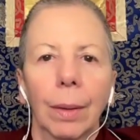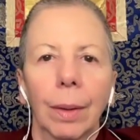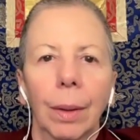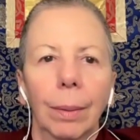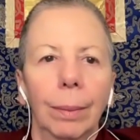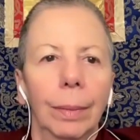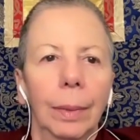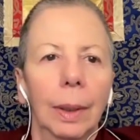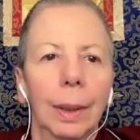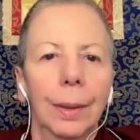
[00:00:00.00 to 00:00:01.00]
So
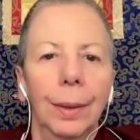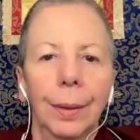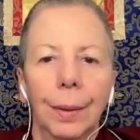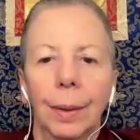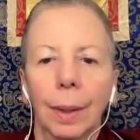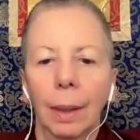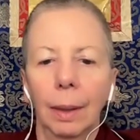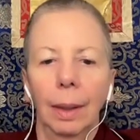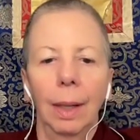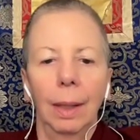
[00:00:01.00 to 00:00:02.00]
let's just
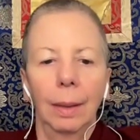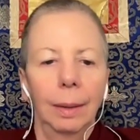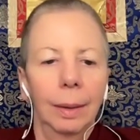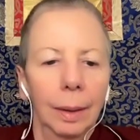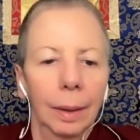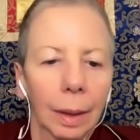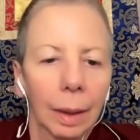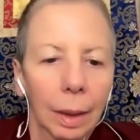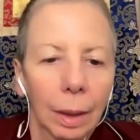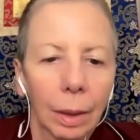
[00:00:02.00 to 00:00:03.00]
start. And
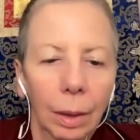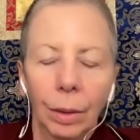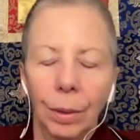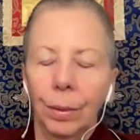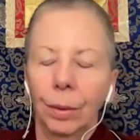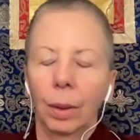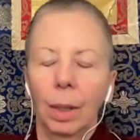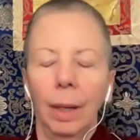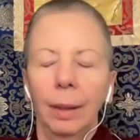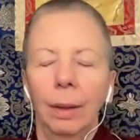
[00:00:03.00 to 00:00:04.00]
just
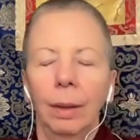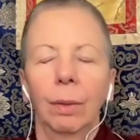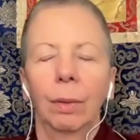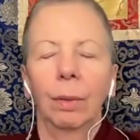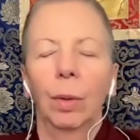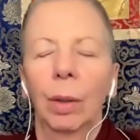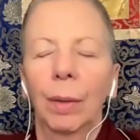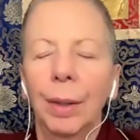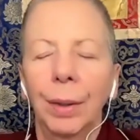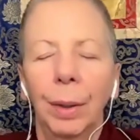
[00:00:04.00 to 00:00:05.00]
trying for all
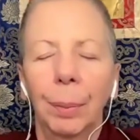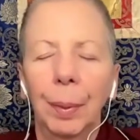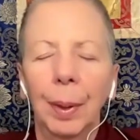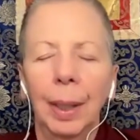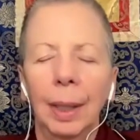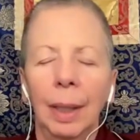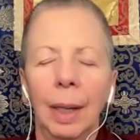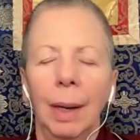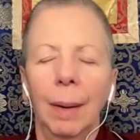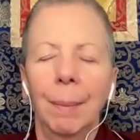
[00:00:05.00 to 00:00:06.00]
of us to
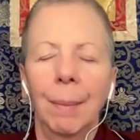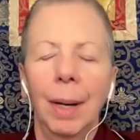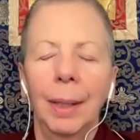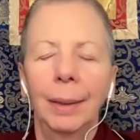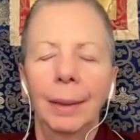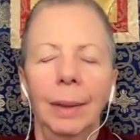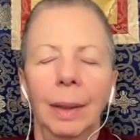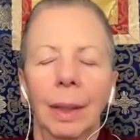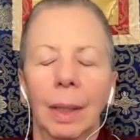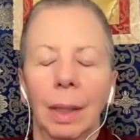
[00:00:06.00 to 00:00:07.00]
bring our mind
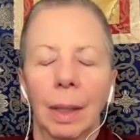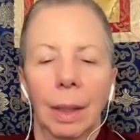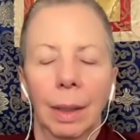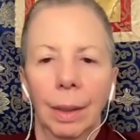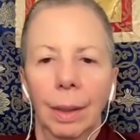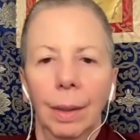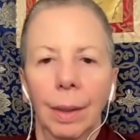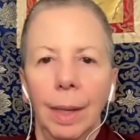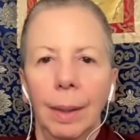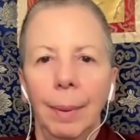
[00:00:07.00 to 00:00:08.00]
to
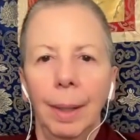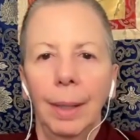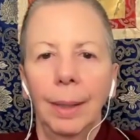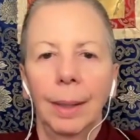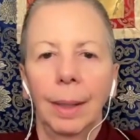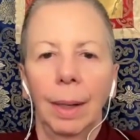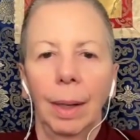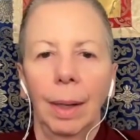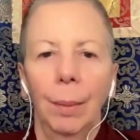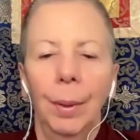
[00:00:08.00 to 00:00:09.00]
the same place
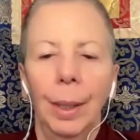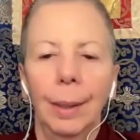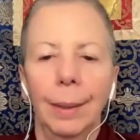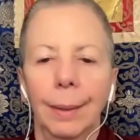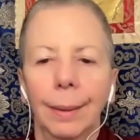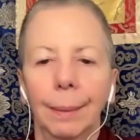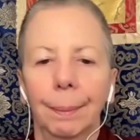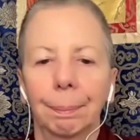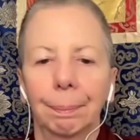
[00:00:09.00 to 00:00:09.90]
our body is.